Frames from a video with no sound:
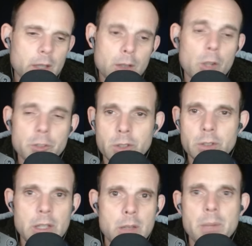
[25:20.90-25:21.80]
culture,
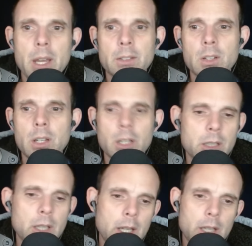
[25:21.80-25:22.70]
the impact on
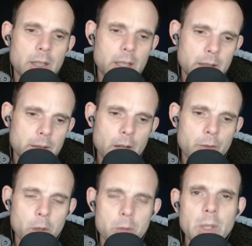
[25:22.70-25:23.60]
the
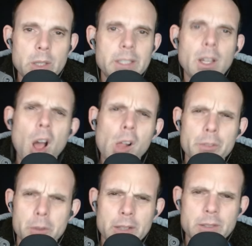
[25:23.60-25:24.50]
affordability, all of
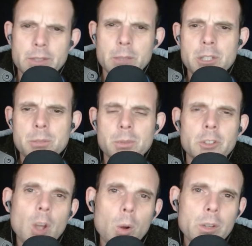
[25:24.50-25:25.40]
the rest of it. People are
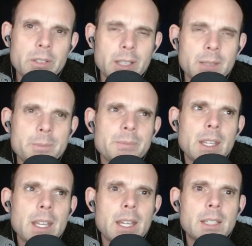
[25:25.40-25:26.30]
noticing.
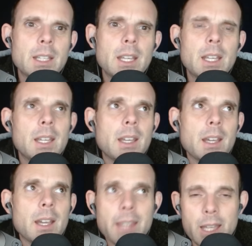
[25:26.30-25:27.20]
And
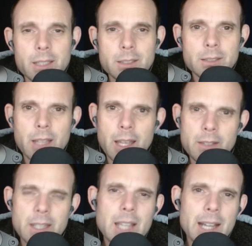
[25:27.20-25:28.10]
again, as
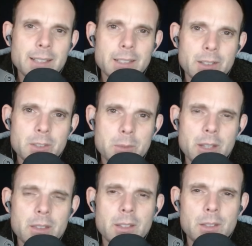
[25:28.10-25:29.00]
they attack Danielle
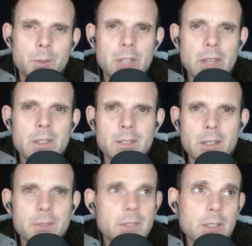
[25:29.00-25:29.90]
Smith, if you say this
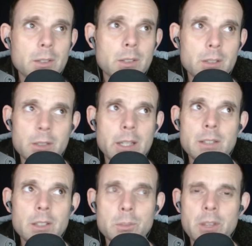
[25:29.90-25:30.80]
stuff,
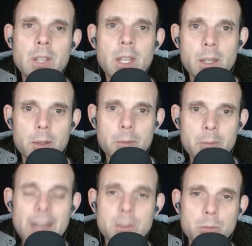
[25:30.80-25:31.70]
Danielle Smith,
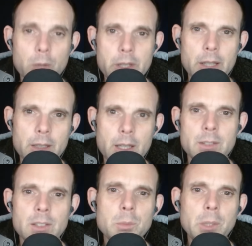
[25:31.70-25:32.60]
Maxime Bernier
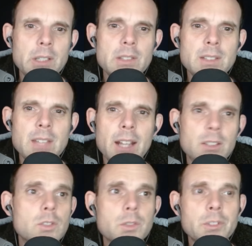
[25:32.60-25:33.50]
has experienced attacks
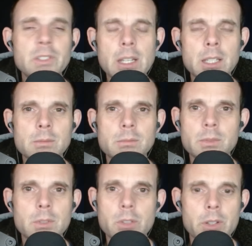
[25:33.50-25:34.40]
just for stating
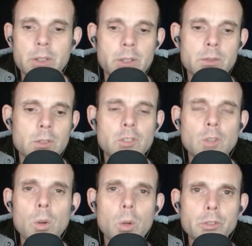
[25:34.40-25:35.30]
the
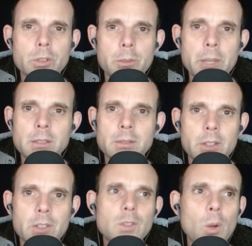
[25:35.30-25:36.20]
stone cold truth, man.
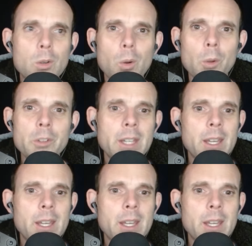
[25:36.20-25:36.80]
The stone cold,